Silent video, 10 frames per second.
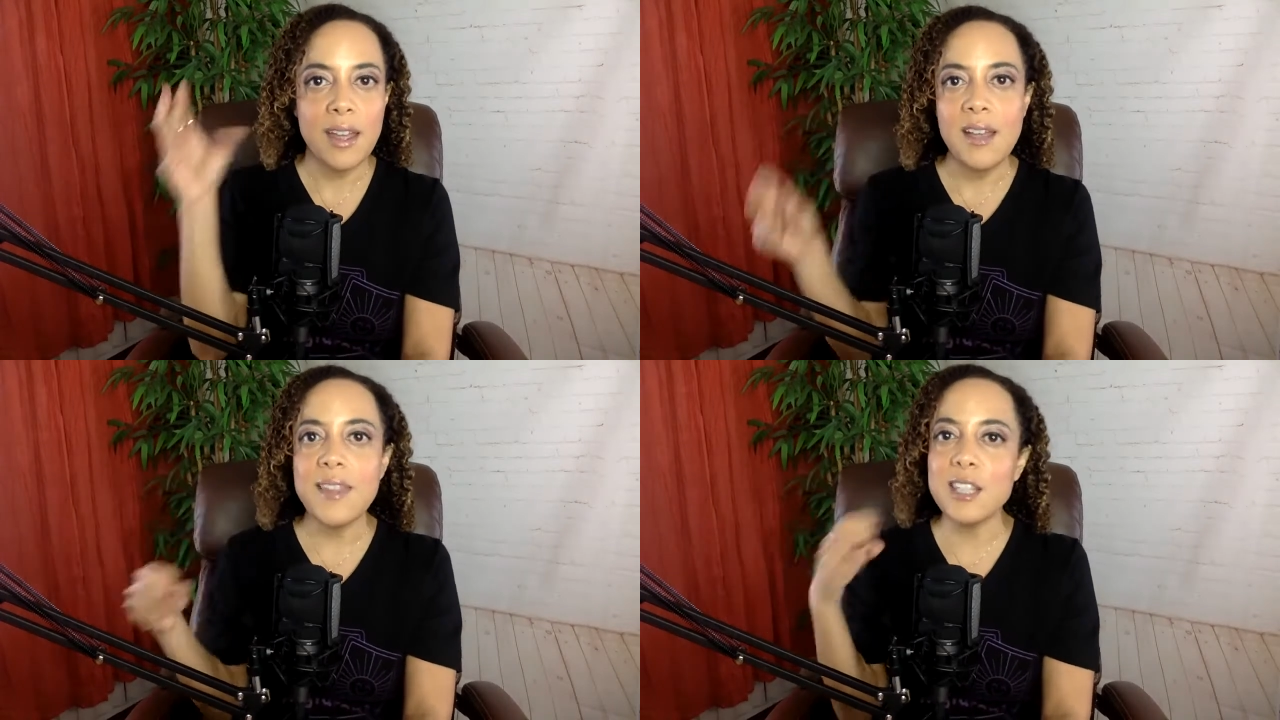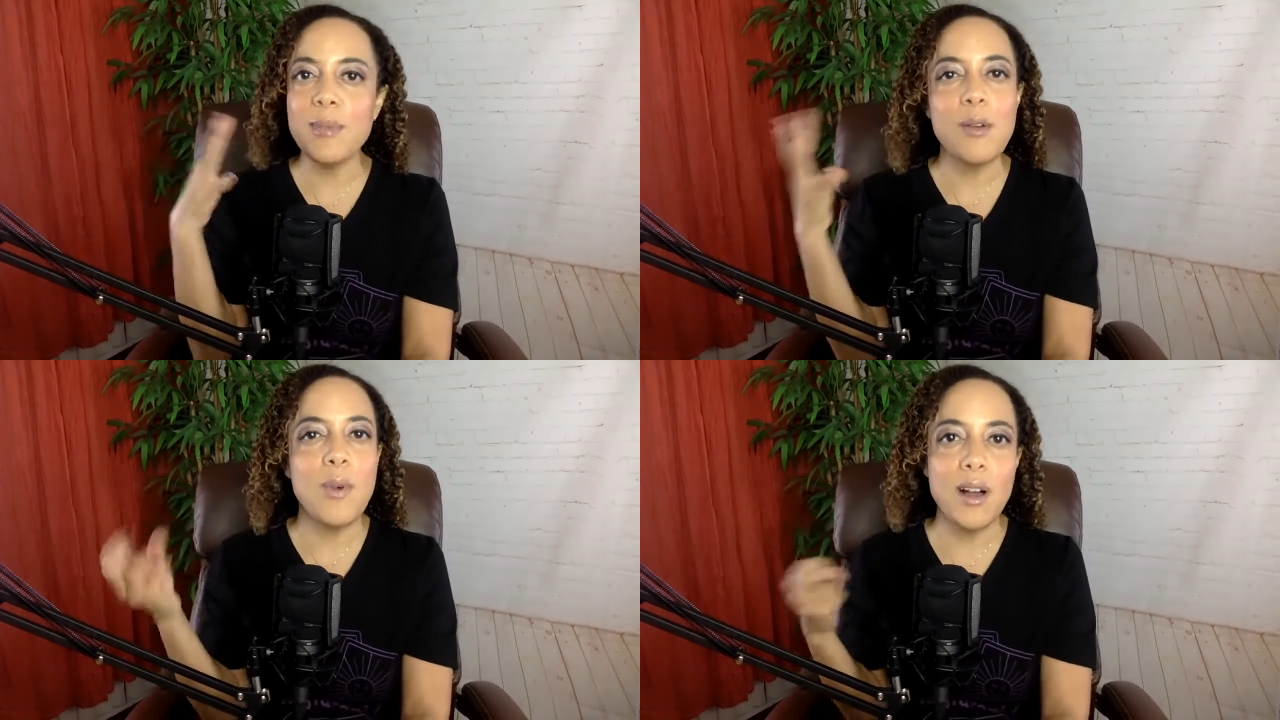That's
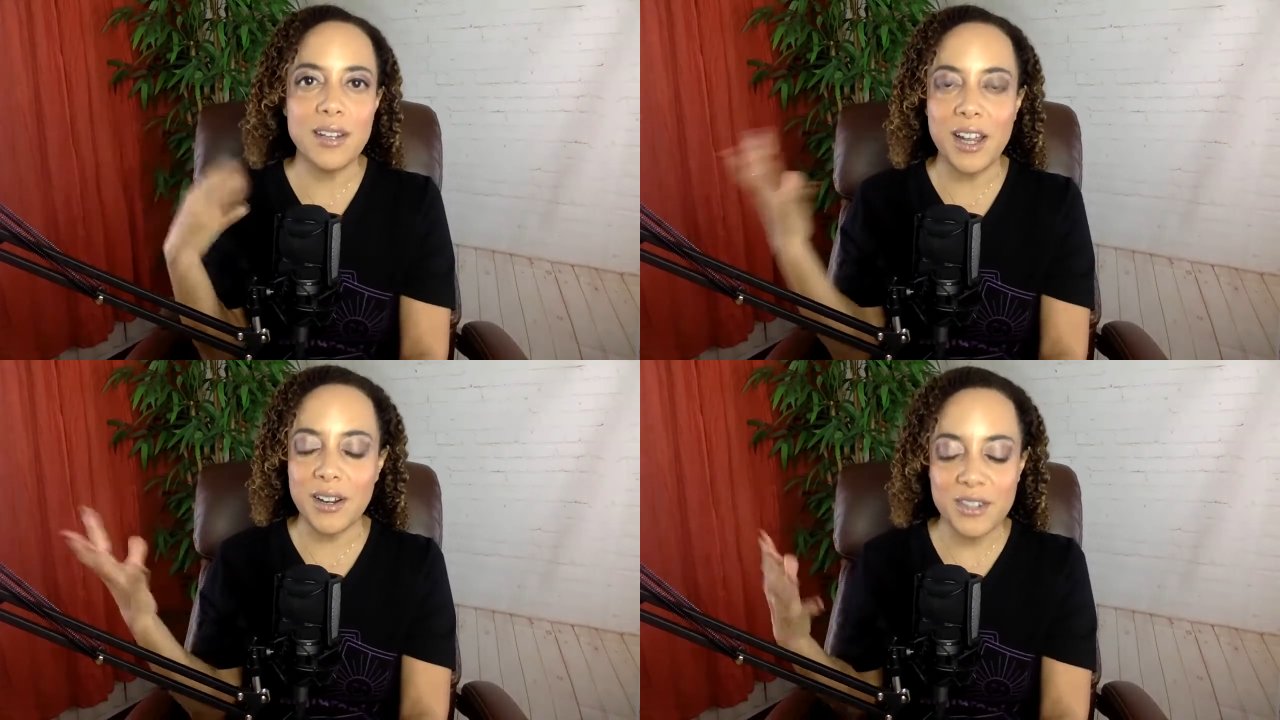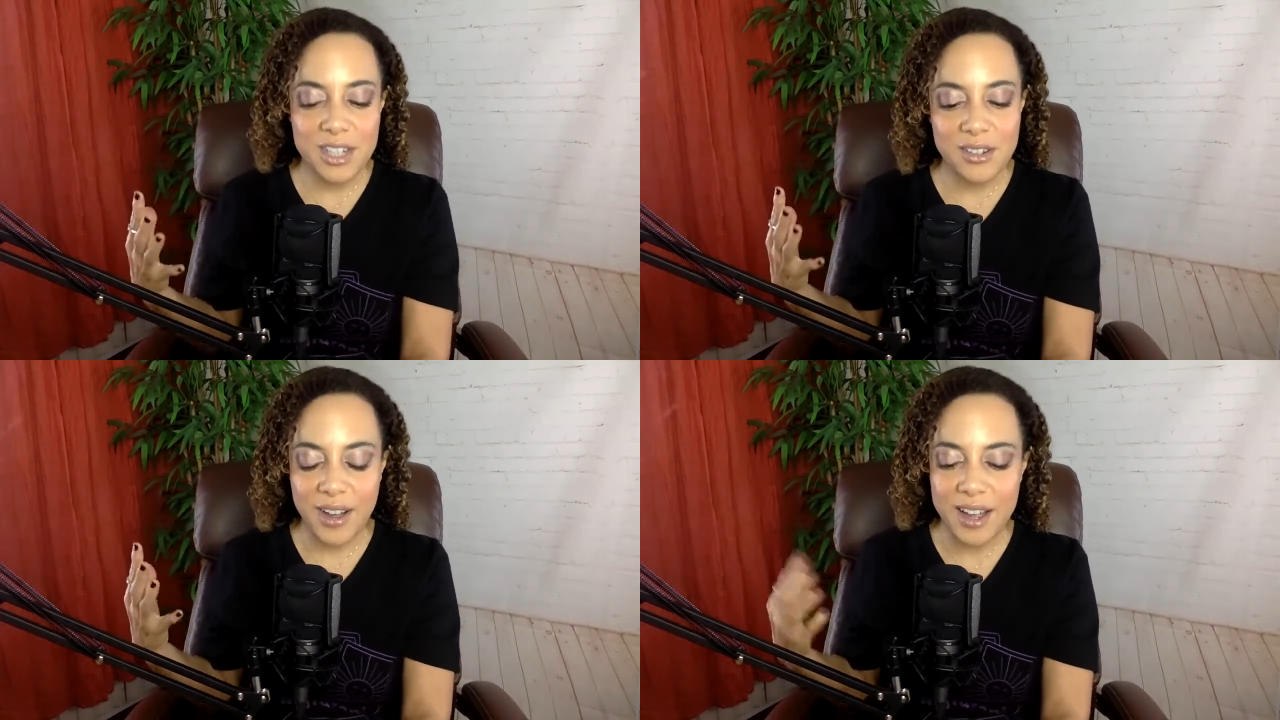my wand energy,
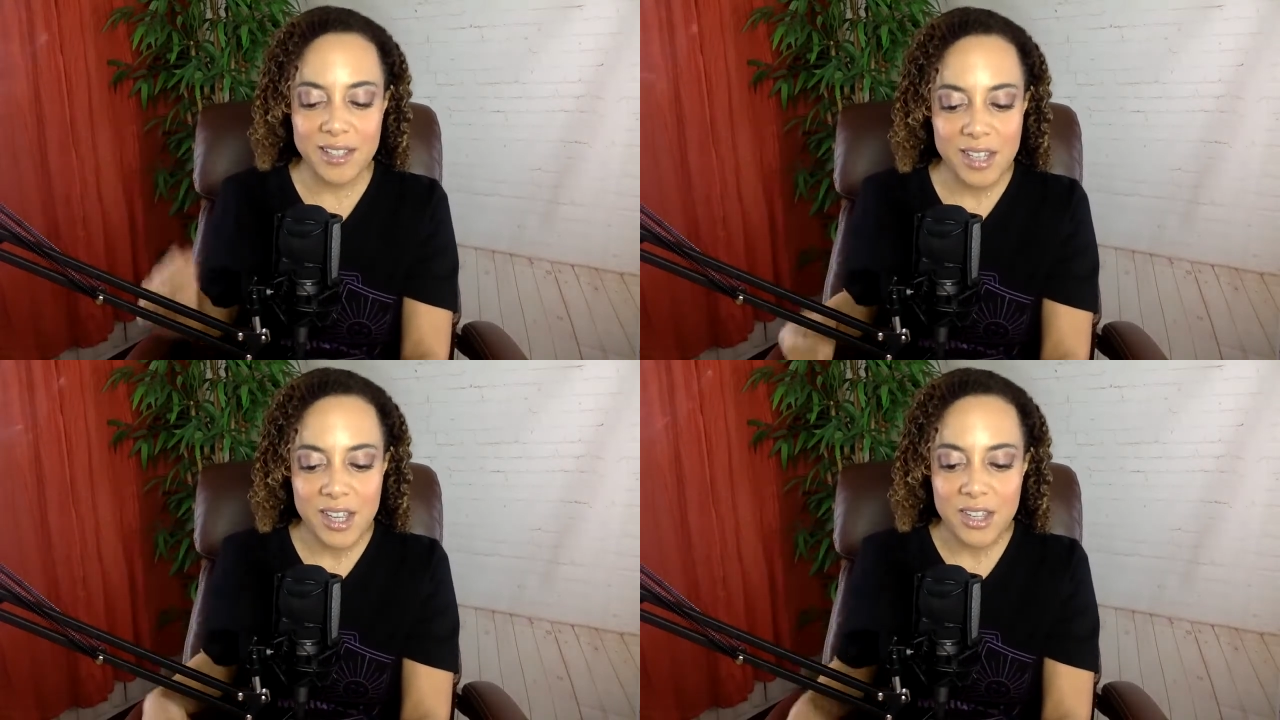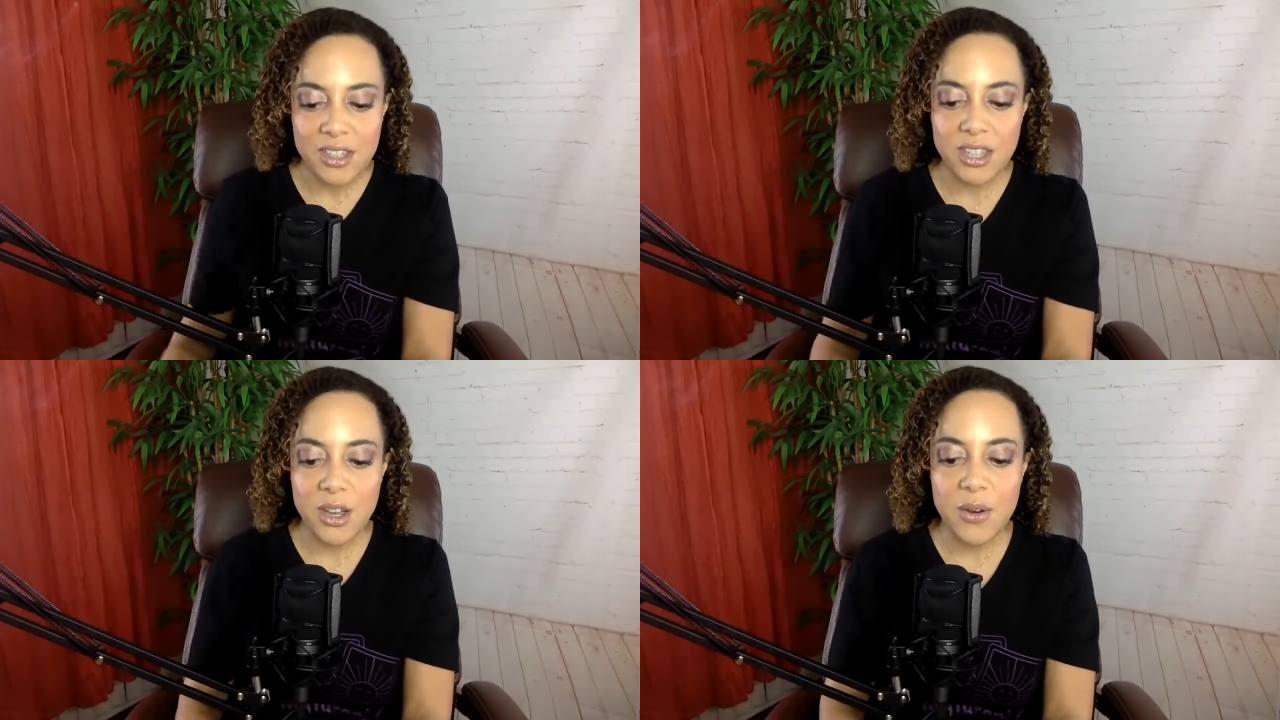you guys.
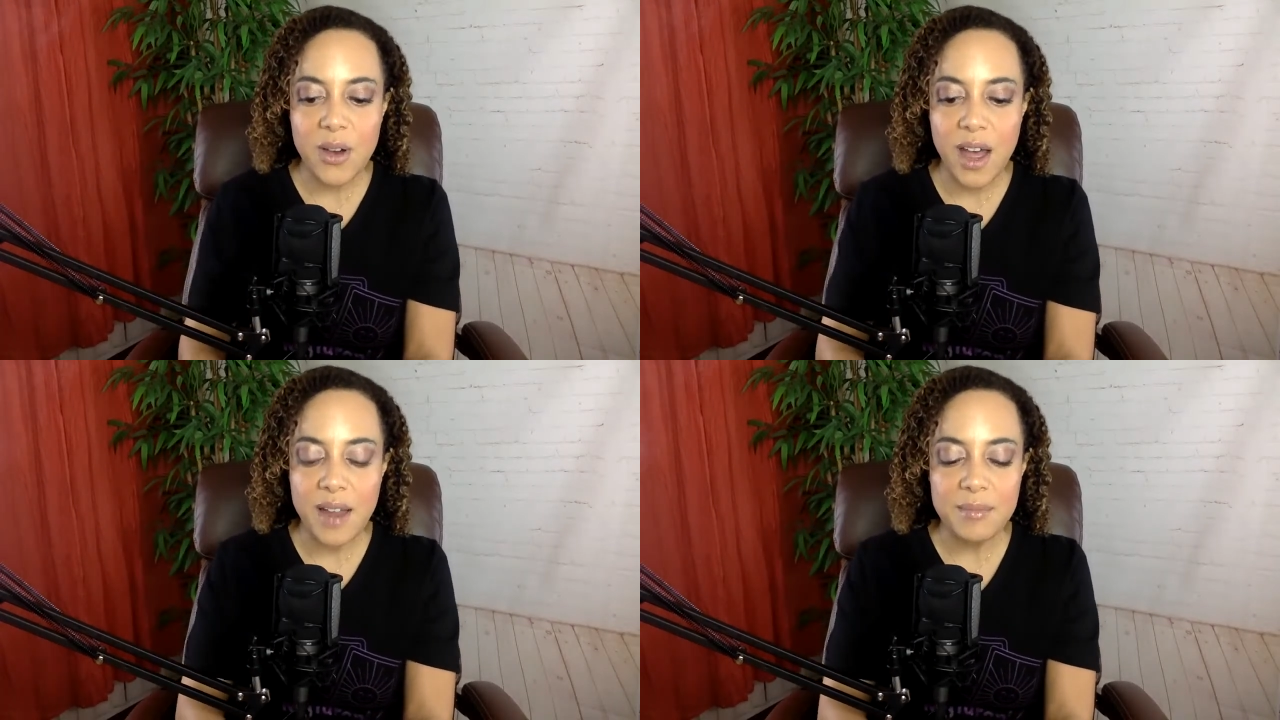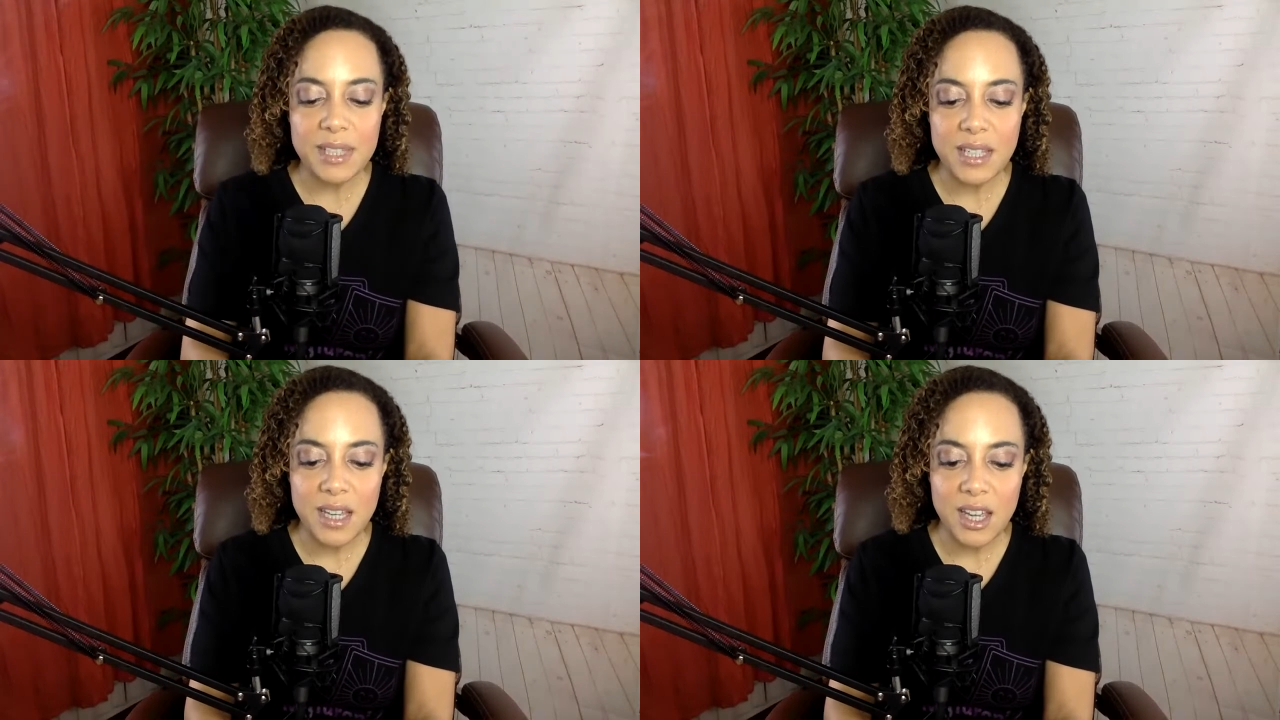So I'm
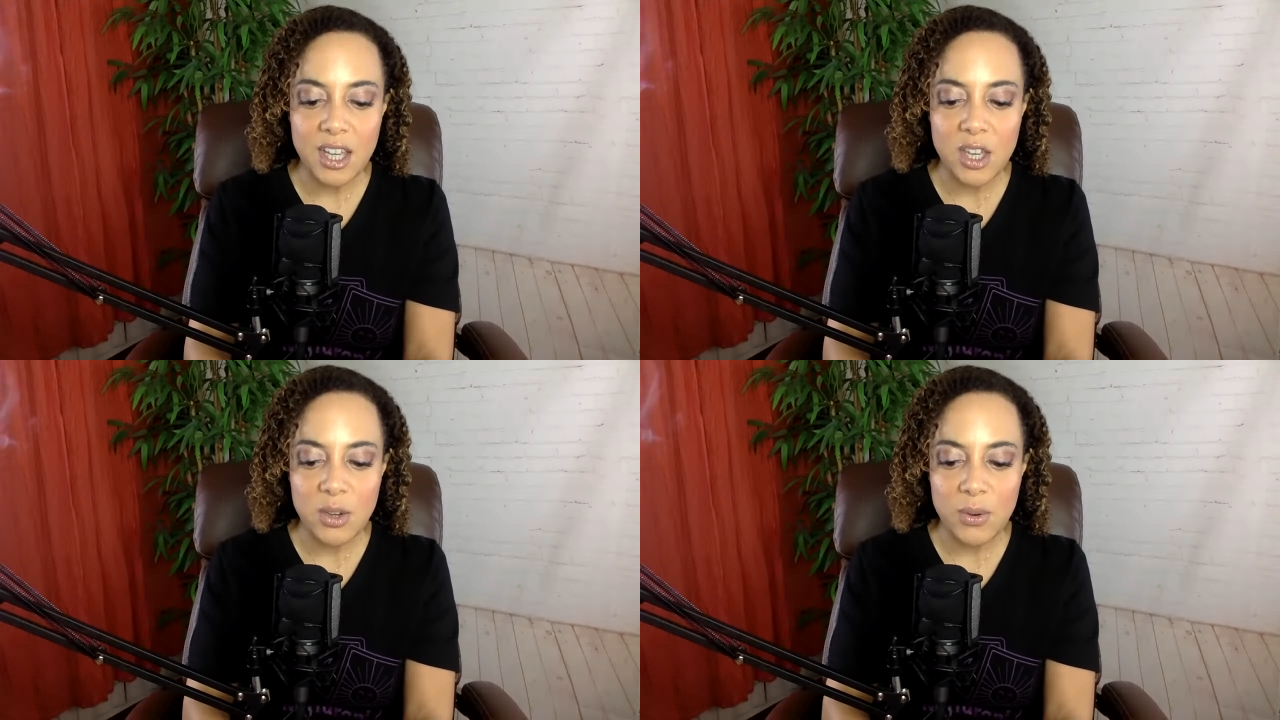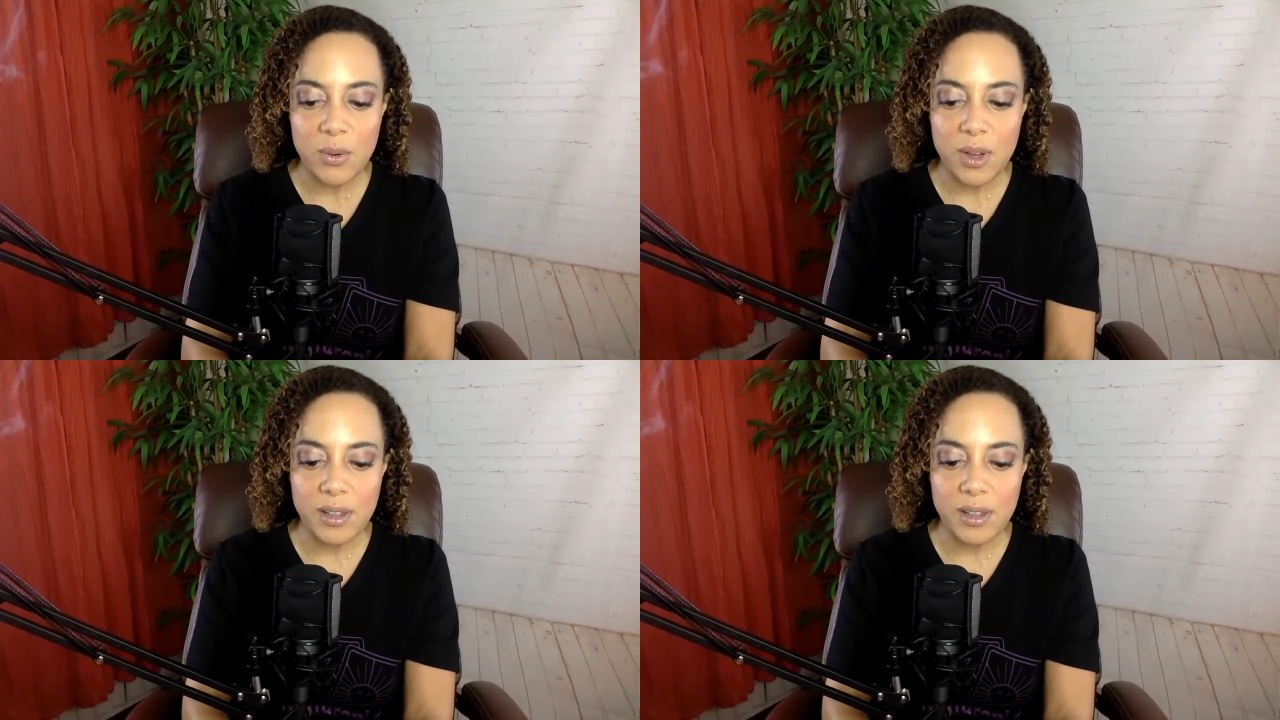seeing you